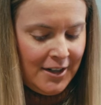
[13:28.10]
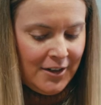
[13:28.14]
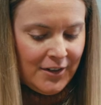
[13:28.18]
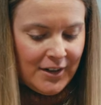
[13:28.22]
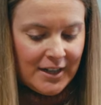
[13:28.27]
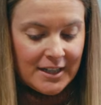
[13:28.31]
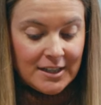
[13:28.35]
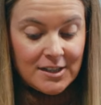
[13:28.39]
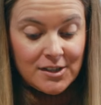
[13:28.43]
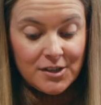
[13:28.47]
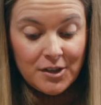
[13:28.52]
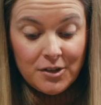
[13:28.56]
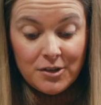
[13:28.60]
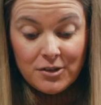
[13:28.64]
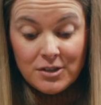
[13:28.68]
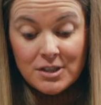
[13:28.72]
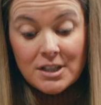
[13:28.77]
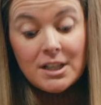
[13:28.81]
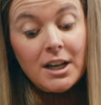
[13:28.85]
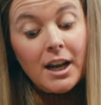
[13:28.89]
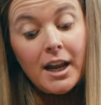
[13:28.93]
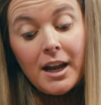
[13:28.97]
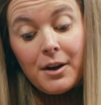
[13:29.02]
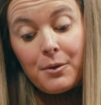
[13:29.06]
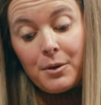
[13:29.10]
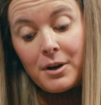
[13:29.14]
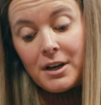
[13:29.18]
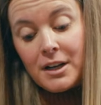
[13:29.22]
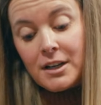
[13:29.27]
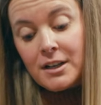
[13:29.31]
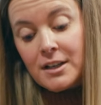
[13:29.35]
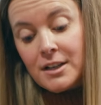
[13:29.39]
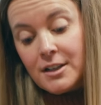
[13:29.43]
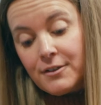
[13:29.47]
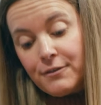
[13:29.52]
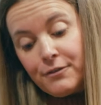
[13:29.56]
Right, so today we're going
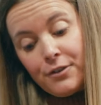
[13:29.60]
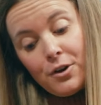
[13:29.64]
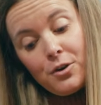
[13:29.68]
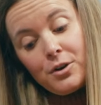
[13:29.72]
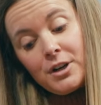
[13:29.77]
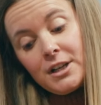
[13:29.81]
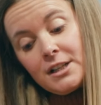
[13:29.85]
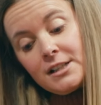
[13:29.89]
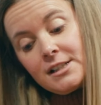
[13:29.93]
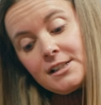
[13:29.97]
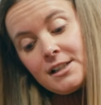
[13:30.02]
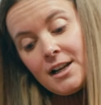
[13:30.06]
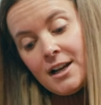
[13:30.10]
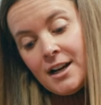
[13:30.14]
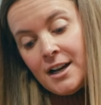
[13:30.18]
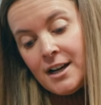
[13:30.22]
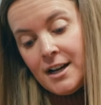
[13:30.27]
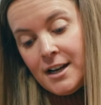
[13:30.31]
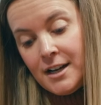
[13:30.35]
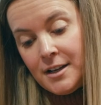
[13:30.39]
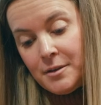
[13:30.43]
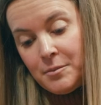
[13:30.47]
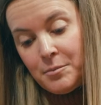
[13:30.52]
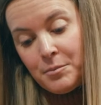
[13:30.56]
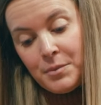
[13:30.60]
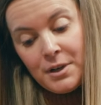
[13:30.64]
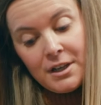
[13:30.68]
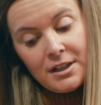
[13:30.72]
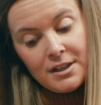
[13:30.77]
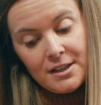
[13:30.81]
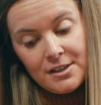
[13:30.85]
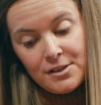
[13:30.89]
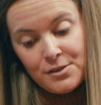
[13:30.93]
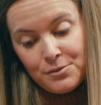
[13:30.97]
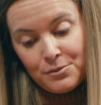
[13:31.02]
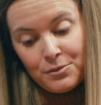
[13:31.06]
to focus on,
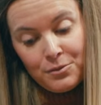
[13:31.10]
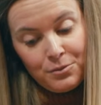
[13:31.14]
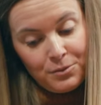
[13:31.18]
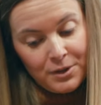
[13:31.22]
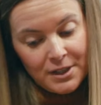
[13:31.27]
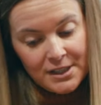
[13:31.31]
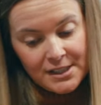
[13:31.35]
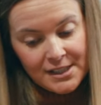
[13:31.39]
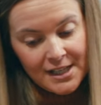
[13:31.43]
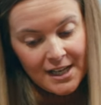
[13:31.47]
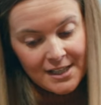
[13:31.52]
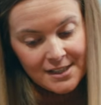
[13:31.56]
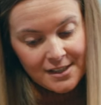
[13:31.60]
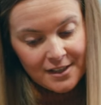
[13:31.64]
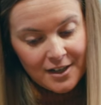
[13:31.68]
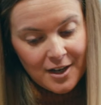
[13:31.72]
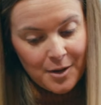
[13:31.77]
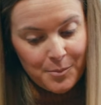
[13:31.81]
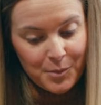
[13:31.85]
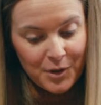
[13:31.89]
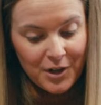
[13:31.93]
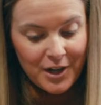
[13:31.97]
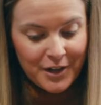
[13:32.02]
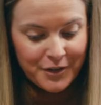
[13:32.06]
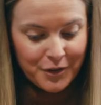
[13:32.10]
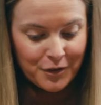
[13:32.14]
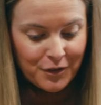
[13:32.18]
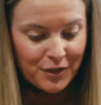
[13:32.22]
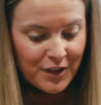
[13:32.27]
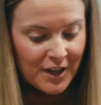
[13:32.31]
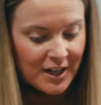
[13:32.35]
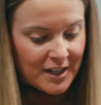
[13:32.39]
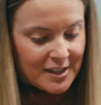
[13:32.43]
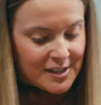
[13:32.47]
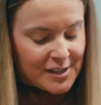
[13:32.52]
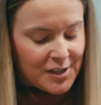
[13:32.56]
because Reese has a couple other
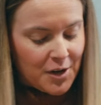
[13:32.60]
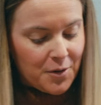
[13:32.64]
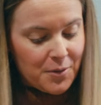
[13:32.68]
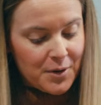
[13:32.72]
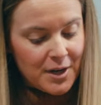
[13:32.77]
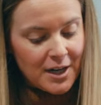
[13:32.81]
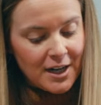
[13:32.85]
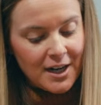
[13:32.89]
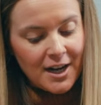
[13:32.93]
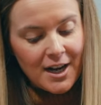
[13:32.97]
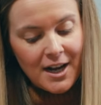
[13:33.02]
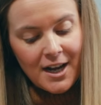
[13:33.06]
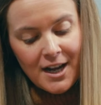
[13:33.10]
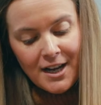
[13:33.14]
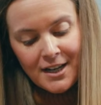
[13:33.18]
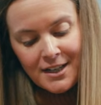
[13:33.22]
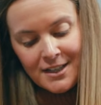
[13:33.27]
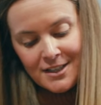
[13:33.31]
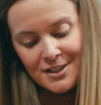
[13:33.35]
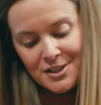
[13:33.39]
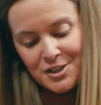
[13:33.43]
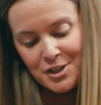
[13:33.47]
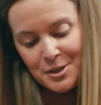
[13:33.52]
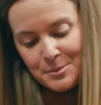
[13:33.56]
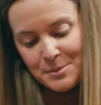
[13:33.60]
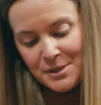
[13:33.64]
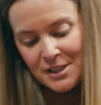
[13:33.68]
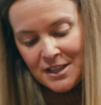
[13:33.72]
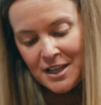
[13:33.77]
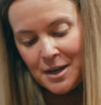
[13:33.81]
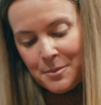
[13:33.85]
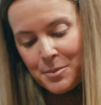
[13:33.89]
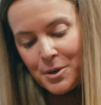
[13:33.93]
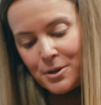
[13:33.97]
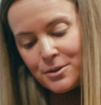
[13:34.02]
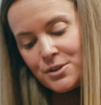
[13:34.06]
things going on in terms of
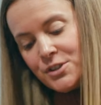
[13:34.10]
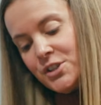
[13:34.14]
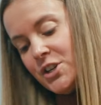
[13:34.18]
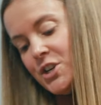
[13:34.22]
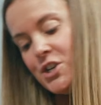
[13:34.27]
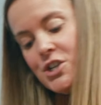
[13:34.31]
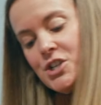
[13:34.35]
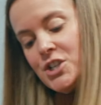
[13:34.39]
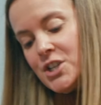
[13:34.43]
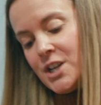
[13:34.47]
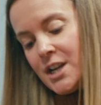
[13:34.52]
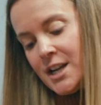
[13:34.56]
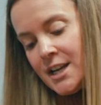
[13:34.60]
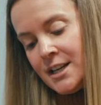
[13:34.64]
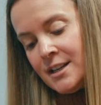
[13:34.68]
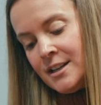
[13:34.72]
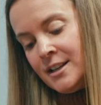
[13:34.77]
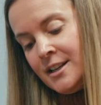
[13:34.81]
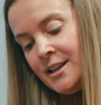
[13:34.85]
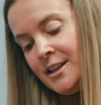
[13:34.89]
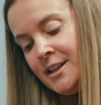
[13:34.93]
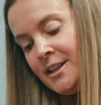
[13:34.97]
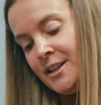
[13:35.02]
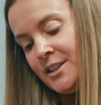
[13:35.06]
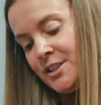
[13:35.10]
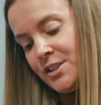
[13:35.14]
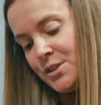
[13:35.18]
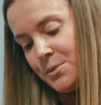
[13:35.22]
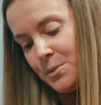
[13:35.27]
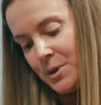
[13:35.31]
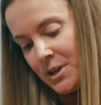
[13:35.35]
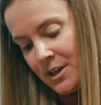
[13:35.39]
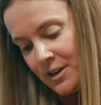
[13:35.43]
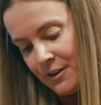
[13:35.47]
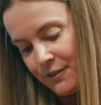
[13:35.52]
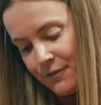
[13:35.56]
that posterior chain, so
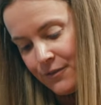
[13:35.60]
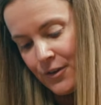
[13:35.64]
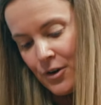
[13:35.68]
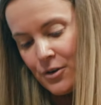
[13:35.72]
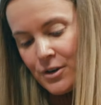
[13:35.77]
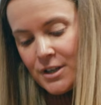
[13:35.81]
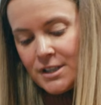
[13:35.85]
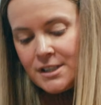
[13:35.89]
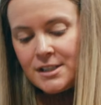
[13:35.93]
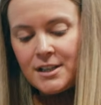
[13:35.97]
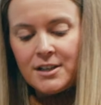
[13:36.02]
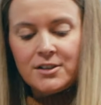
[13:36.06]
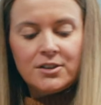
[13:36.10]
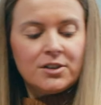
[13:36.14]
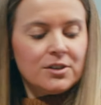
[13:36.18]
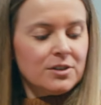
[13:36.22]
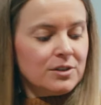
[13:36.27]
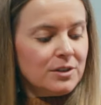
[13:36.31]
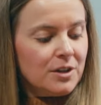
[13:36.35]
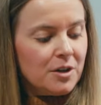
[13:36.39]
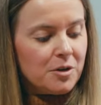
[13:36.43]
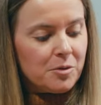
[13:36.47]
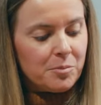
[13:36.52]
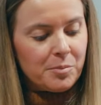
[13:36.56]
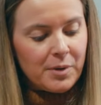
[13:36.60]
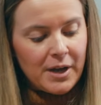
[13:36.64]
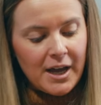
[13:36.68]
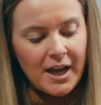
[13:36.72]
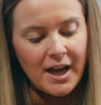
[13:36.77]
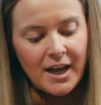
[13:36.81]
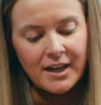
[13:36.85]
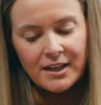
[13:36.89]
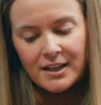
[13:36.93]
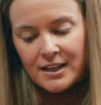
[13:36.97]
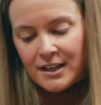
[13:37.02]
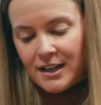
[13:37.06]
we're going to focus on her low
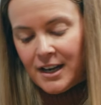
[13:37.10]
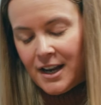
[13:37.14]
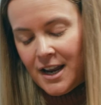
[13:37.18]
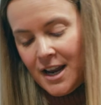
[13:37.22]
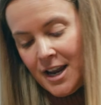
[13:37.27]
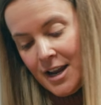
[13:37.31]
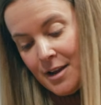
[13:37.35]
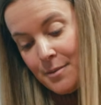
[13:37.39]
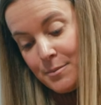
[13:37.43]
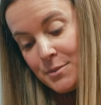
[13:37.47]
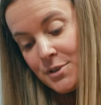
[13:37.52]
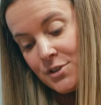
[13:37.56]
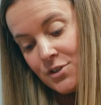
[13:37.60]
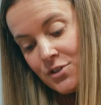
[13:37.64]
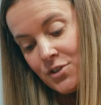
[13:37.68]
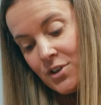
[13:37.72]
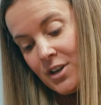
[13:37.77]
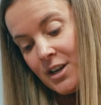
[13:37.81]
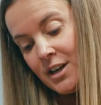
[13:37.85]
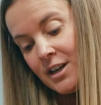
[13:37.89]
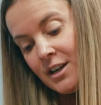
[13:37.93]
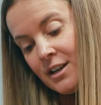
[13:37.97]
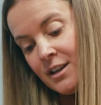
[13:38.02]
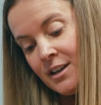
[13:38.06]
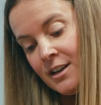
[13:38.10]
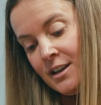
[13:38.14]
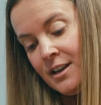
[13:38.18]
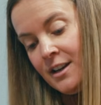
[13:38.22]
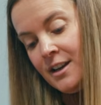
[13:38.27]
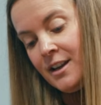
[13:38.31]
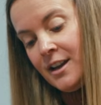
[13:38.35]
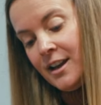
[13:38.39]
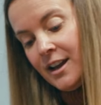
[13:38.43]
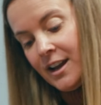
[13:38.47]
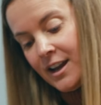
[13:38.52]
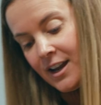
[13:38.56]
back and hamstring
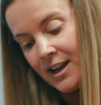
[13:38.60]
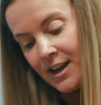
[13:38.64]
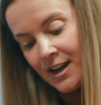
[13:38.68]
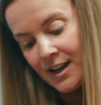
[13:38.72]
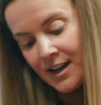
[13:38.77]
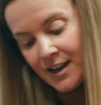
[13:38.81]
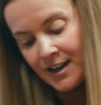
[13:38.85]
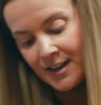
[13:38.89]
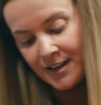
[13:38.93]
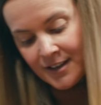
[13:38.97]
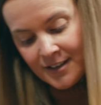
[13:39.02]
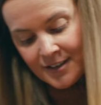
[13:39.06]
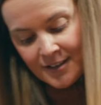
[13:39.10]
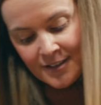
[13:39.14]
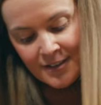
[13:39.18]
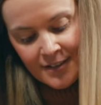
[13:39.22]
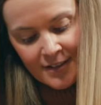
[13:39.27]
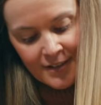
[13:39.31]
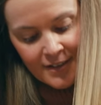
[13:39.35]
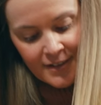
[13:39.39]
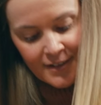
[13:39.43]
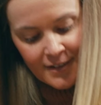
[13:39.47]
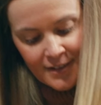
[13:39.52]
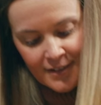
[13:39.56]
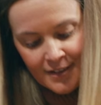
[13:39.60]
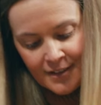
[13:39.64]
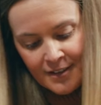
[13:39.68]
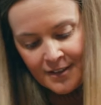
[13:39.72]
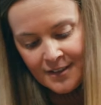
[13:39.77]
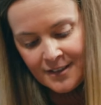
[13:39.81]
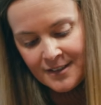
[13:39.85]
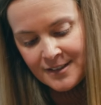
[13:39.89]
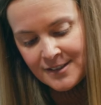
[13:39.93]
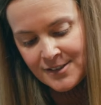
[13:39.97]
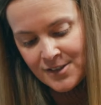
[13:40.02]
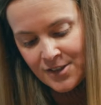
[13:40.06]
and
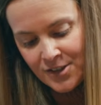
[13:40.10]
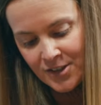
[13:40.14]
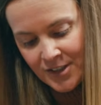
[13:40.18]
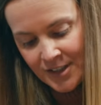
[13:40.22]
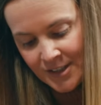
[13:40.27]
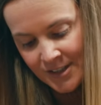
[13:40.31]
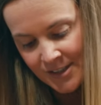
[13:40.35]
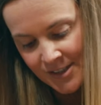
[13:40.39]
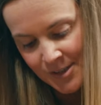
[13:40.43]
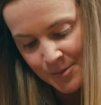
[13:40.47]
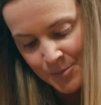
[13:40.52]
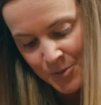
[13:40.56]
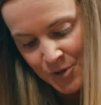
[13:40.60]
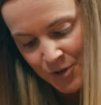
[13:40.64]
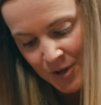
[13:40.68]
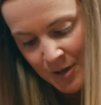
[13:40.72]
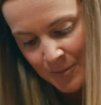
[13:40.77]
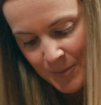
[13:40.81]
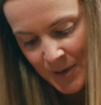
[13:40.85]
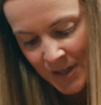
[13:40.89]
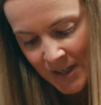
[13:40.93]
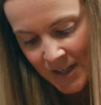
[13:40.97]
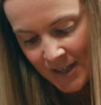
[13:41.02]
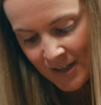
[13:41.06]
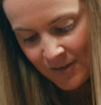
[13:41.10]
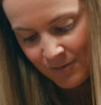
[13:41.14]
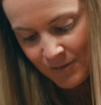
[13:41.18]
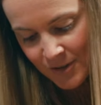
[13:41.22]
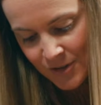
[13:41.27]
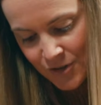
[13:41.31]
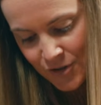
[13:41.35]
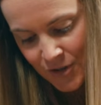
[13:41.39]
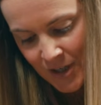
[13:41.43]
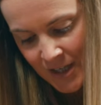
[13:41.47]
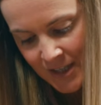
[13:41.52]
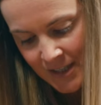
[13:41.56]
start getting some treatment in
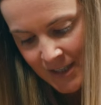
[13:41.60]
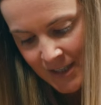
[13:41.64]
with dry